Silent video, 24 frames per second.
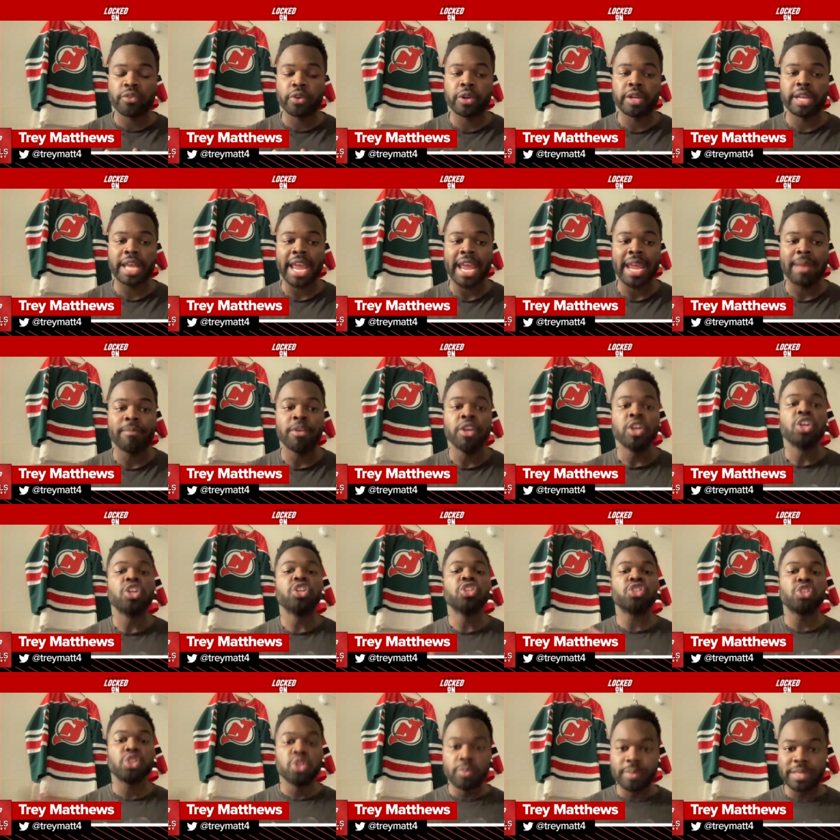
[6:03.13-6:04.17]
for a game
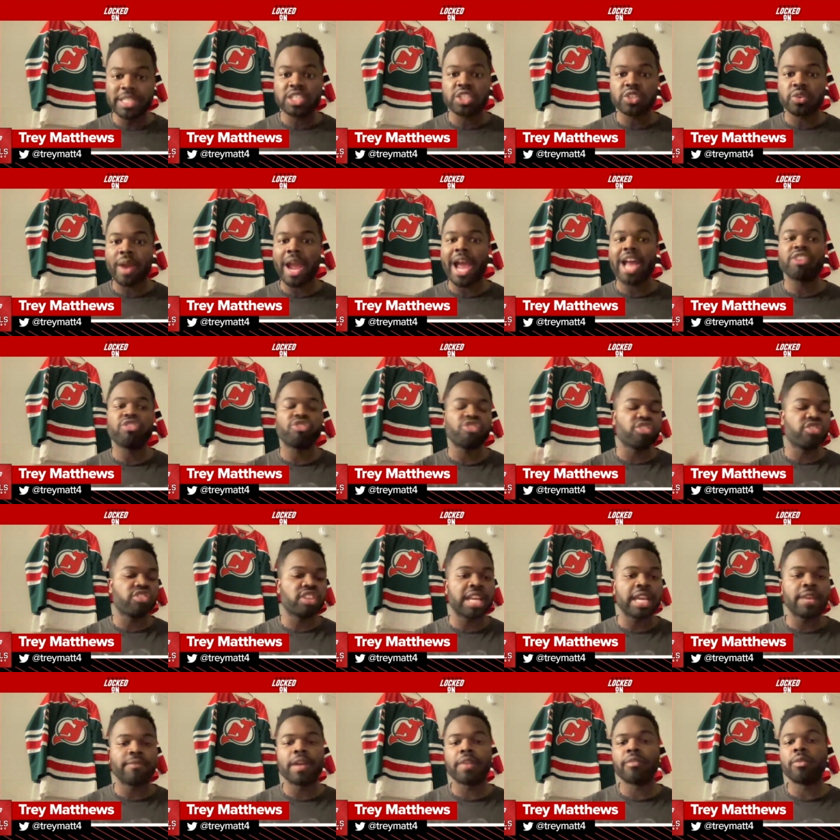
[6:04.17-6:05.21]
to be scratched, just to
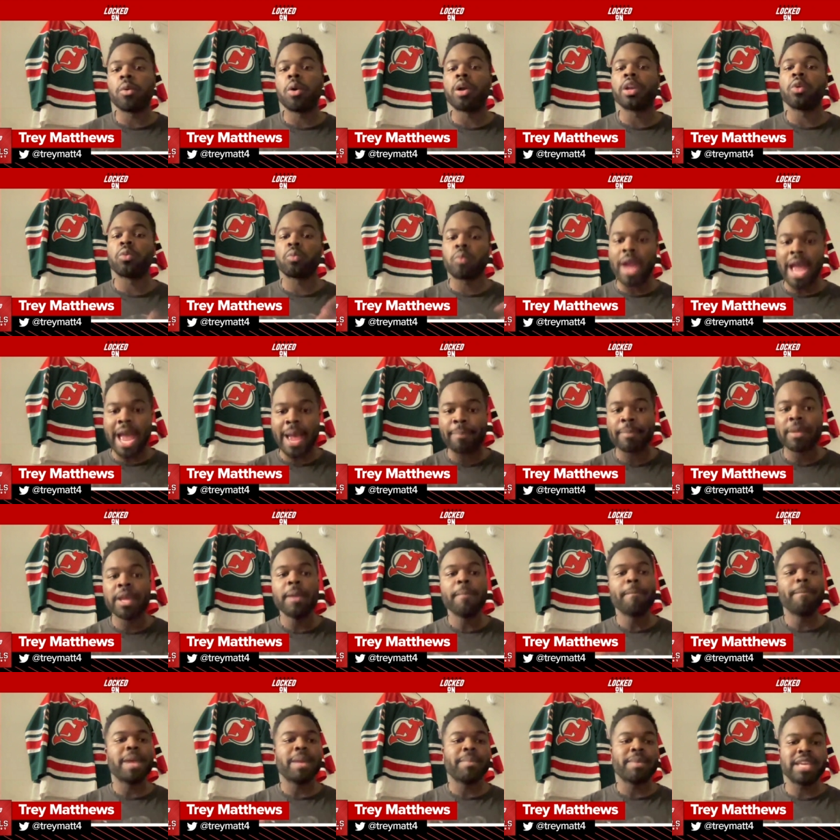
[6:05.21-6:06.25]
give everyone a rep,
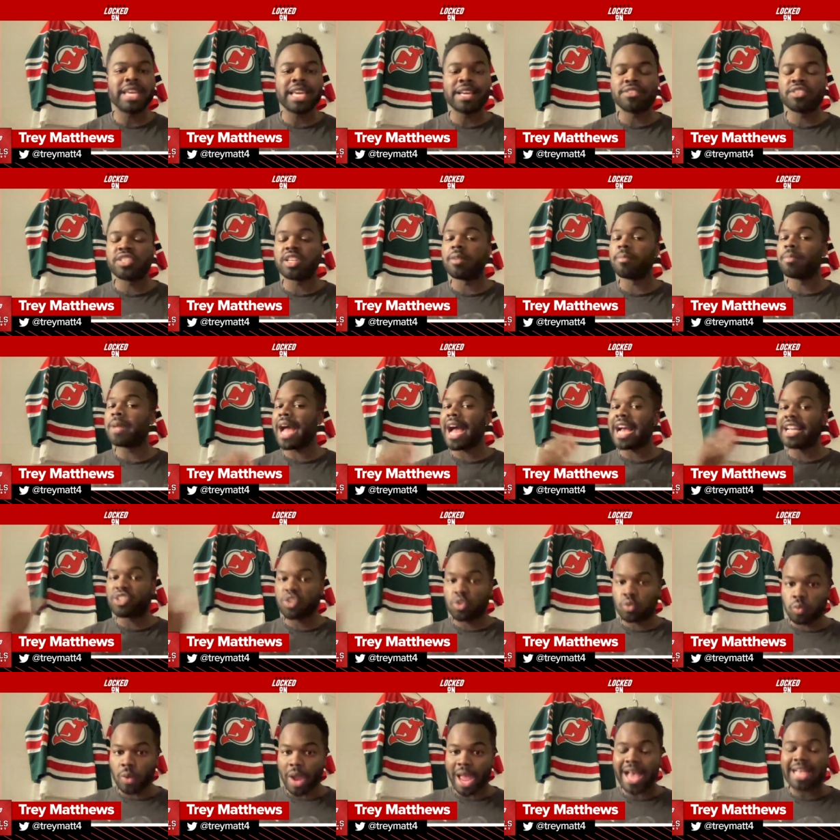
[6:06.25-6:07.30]
maybe give some guys
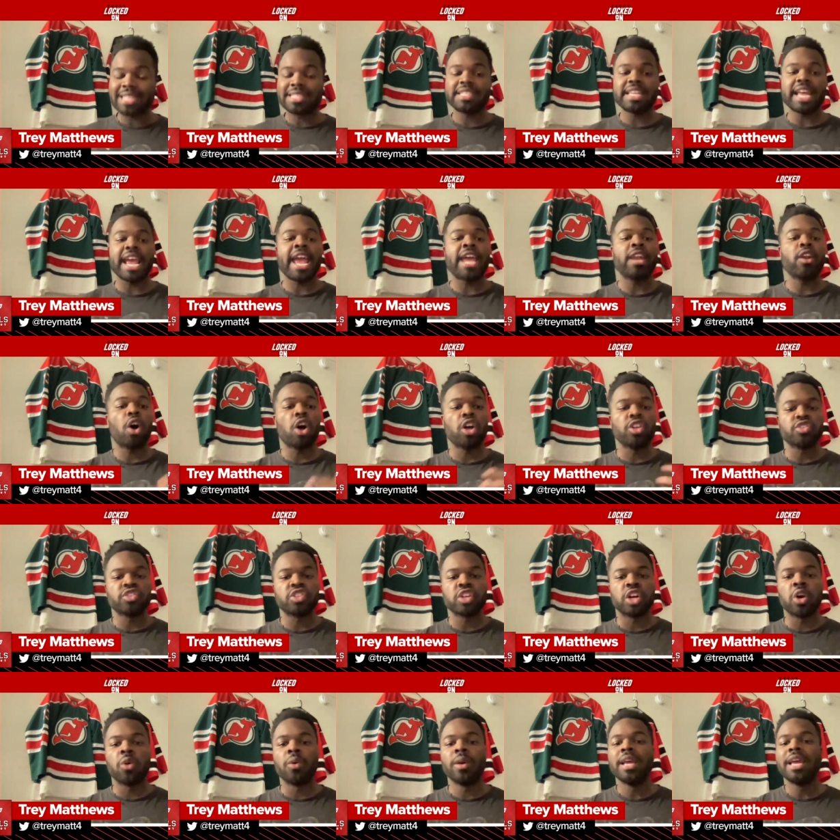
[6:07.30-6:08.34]
a rest, and
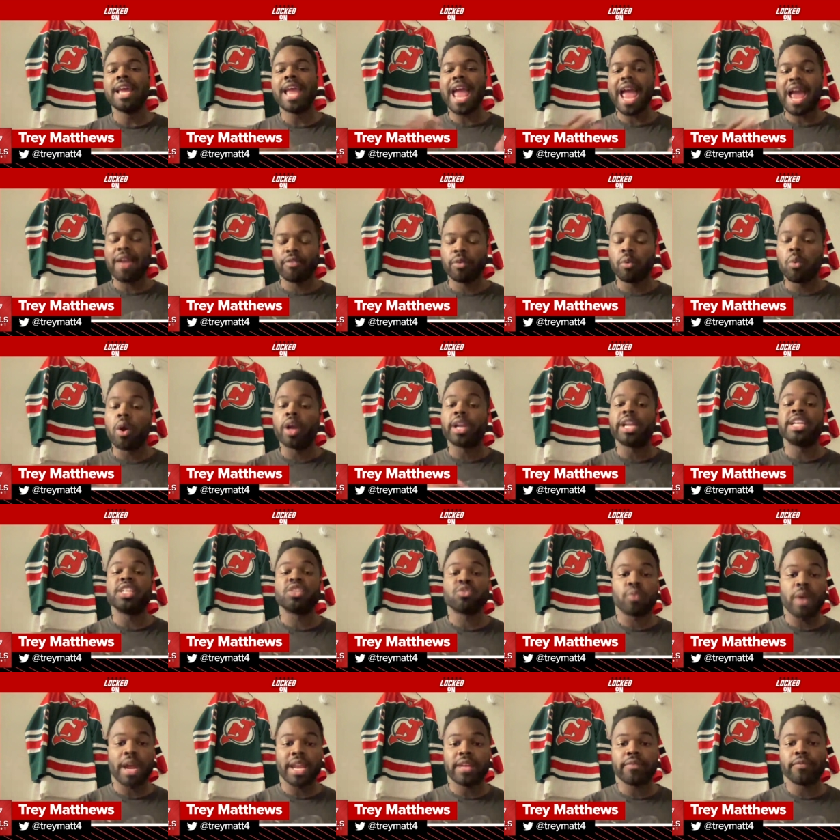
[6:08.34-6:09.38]
also everyone
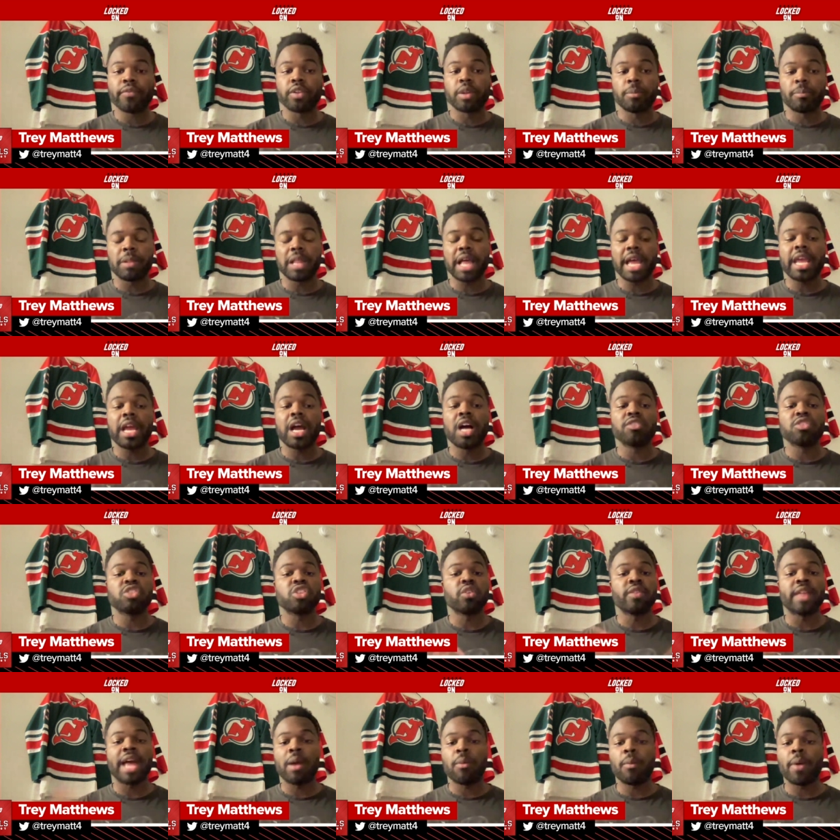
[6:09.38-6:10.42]
is ready for the playoffs,
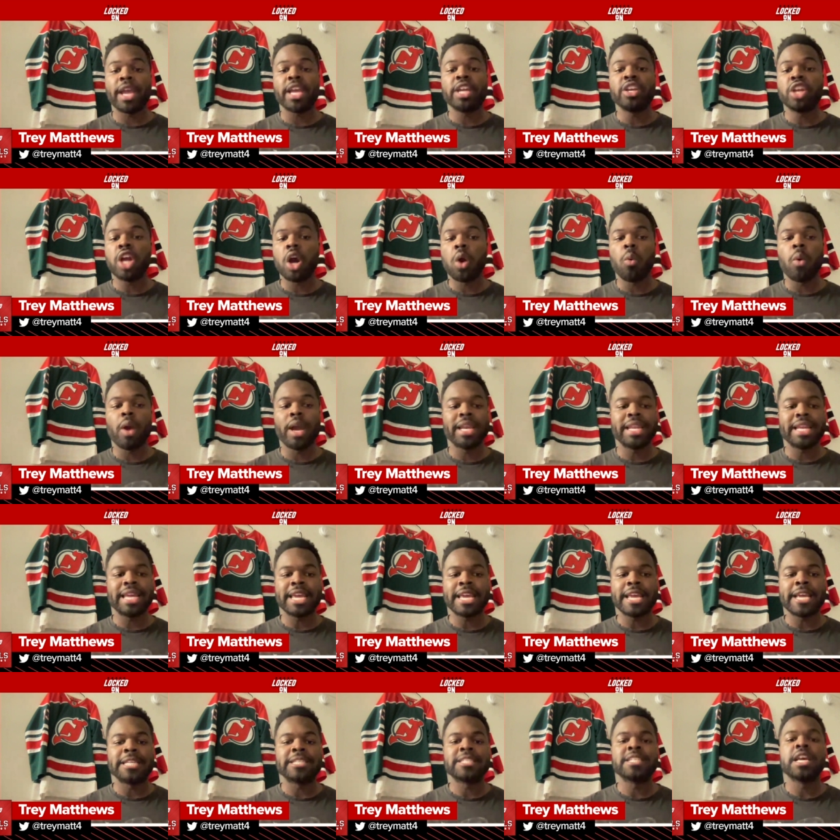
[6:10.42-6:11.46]
so that way no one
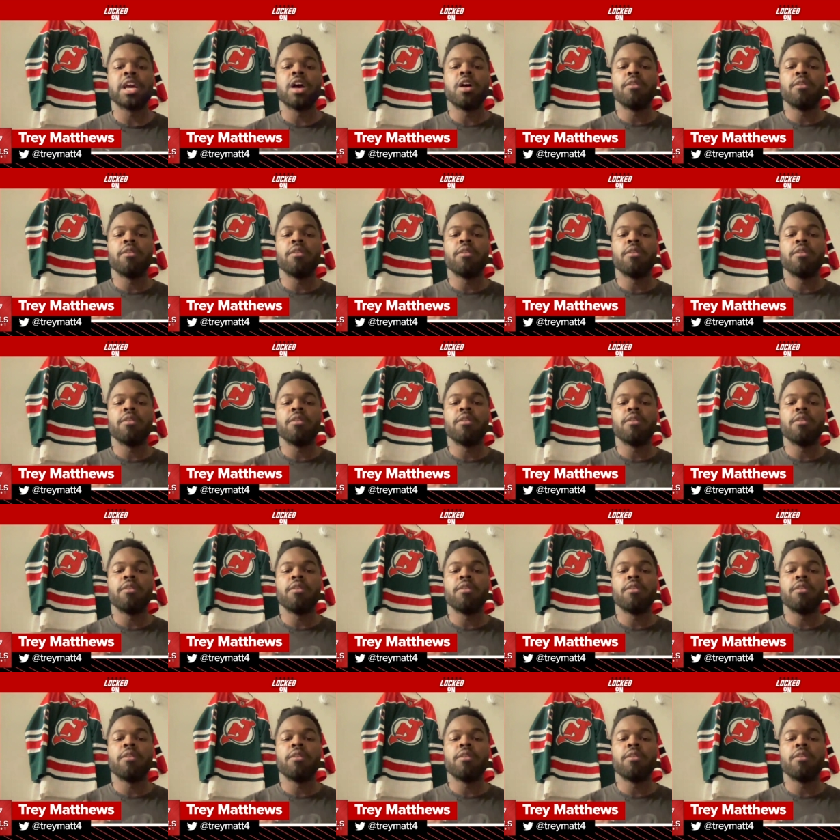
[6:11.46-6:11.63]
is